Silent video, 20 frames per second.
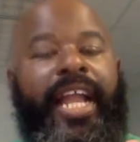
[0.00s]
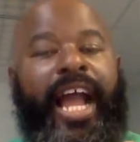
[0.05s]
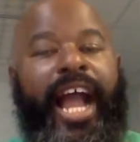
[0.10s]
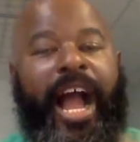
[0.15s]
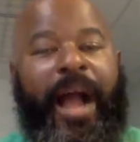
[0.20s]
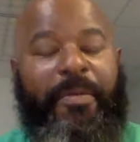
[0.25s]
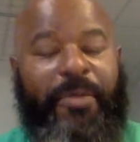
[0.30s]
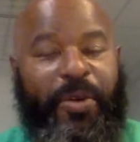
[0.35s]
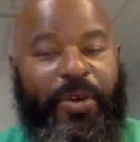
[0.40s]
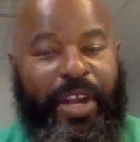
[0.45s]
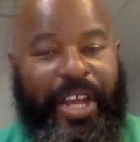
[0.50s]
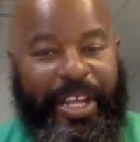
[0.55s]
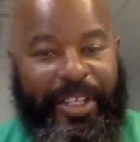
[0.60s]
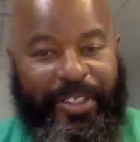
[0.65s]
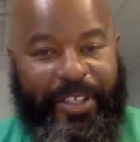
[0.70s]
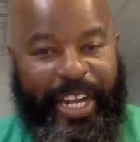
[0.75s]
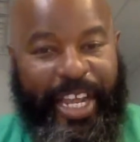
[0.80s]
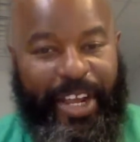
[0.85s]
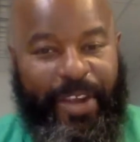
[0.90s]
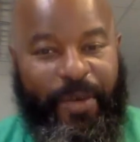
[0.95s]
I'm going to
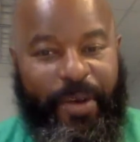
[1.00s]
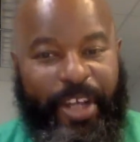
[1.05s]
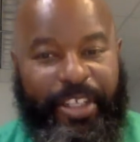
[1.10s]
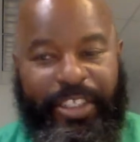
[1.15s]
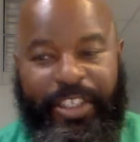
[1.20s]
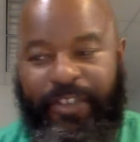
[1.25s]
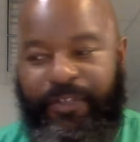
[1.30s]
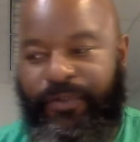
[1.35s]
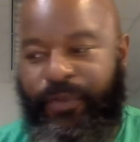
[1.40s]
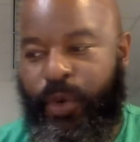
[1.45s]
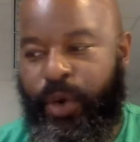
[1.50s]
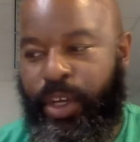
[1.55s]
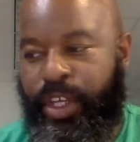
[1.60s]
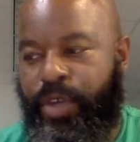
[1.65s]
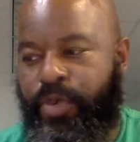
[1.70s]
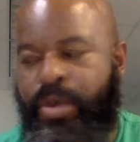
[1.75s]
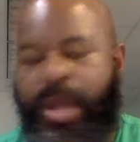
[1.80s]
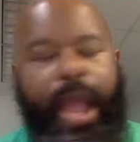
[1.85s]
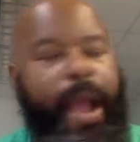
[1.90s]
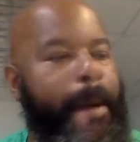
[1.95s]
answer that question for you.